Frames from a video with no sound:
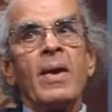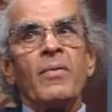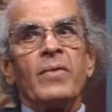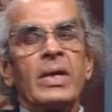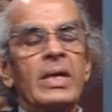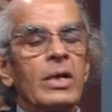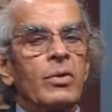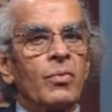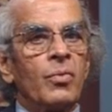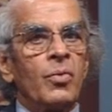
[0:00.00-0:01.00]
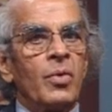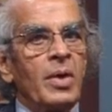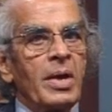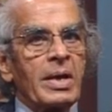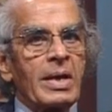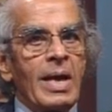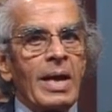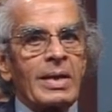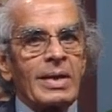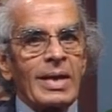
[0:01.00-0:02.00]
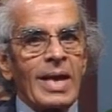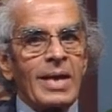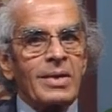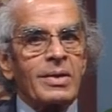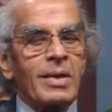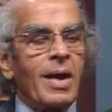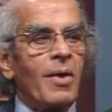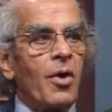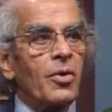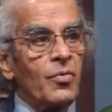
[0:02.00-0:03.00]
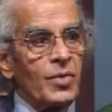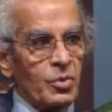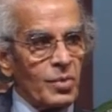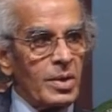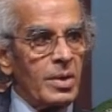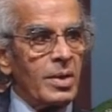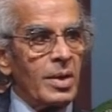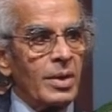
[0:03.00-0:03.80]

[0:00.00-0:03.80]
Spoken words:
We need to create audiovisual